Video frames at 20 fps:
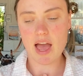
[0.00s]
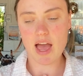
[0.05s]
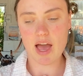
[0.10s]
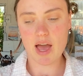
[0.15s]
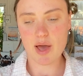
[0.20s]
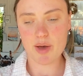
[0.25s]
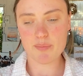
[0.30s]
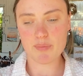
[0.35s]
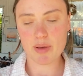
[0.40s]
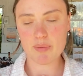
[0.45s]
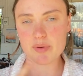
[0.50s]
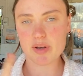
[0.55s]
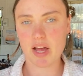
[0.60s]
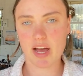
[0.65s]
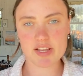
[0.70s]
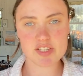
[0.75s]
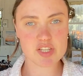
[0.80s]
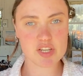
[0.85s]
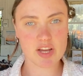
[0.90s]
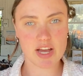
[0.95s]
I'm going
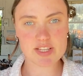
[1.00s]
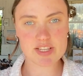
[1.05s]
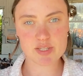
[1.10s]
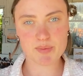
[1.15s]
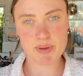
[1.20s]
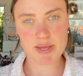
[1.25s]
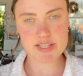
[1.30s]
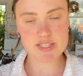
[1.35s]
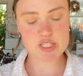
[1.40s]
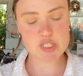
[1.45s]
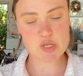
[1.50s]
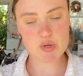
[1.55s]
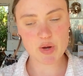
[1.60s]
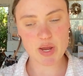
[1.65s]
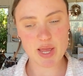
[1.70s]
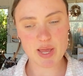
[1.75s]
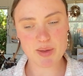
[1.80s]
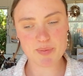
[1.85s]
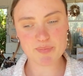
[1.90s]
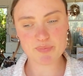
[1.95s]
to ask you guys on my
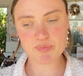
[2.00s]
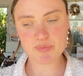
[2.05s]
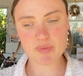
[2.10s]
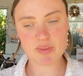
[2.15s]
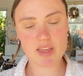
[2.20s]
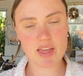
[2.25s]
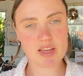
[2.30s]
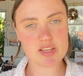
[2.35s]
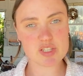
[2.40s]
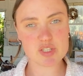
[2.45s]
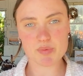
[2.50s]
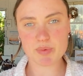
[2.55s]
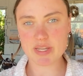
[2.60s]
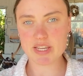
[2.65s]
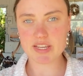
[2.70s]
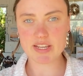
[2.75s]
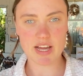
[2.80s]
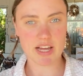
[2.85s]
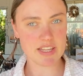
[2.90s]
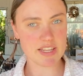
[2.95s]
Instagram so we
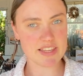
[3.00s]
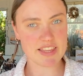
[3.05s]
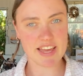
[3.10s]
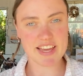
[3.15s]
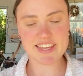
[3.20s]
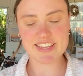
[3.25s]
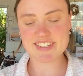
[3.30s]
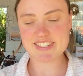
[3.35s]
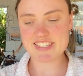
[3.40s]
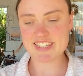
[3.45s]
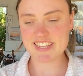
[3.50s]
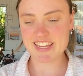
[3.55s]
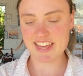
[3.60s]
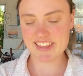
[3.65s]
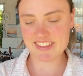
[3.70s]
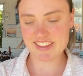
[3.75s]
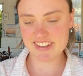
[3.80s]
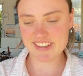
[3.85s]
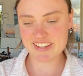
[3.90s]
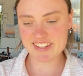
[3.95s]
can color that in
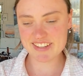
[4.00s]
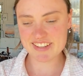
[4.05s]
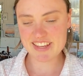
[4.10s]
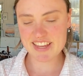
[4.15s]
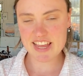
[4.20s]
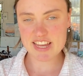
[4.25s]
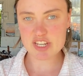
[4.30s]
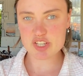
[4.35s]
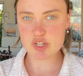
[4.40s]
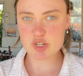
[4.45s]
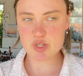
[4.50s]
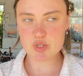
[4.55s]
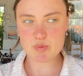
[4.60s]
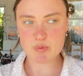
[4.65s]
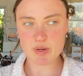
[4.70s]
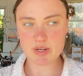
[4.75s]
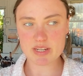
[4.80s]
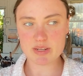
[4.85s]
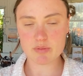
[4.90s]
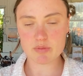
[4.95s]
together,
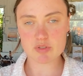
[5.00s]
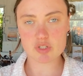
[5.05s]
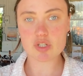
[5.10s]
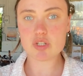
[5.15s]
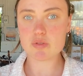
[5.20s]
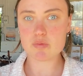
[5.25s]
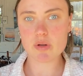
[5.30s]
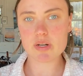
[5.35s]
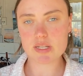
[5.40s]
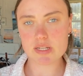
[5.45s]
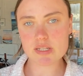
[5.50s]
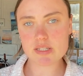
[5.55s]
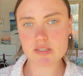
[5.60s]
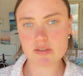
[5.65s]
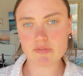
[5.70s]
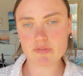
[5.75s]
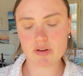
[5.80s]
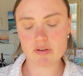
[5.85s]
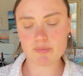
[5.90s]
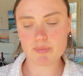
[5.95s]
choose choose what is
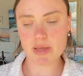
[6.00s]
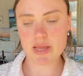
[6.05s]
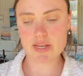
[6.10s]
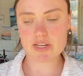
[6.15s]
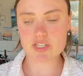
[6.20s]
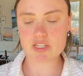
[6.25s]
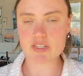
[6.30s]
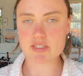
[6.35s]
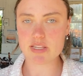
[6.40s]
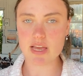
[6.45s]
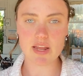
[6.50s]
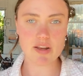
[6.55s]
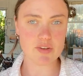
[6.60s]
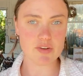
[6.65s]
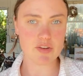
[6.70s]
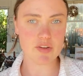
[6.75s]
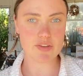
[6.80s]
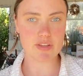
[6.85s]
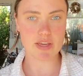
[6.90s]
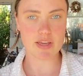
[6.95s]
the front page, because I
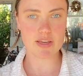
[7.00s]
don't know.